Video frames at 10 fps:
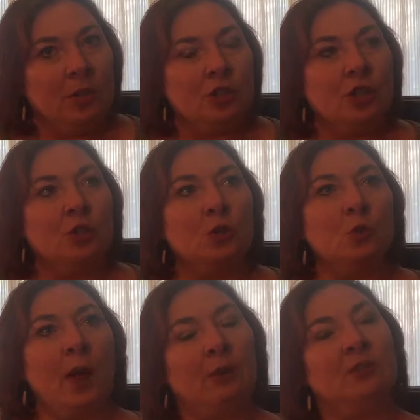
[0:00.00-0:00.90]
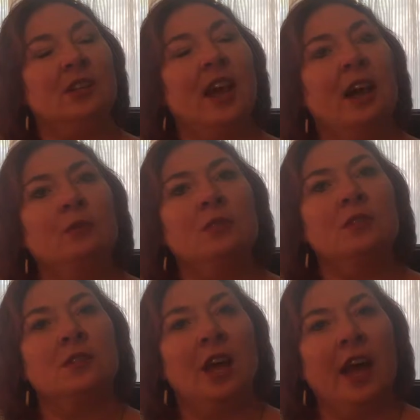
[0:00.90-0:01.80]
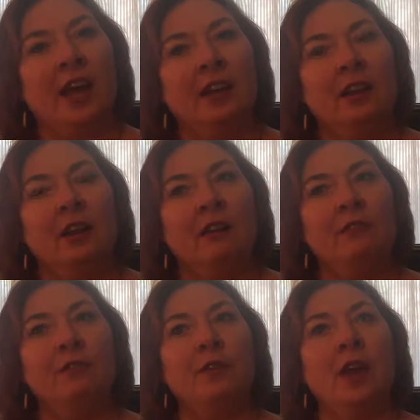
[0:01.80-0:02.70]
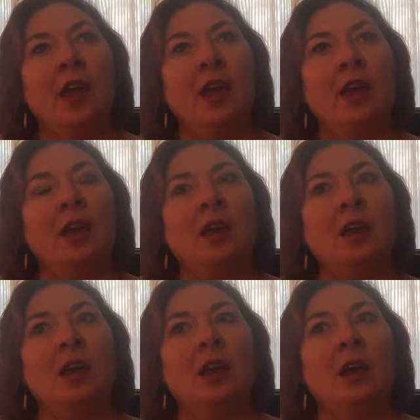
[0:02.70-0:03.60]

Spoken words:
She's grounded outside of a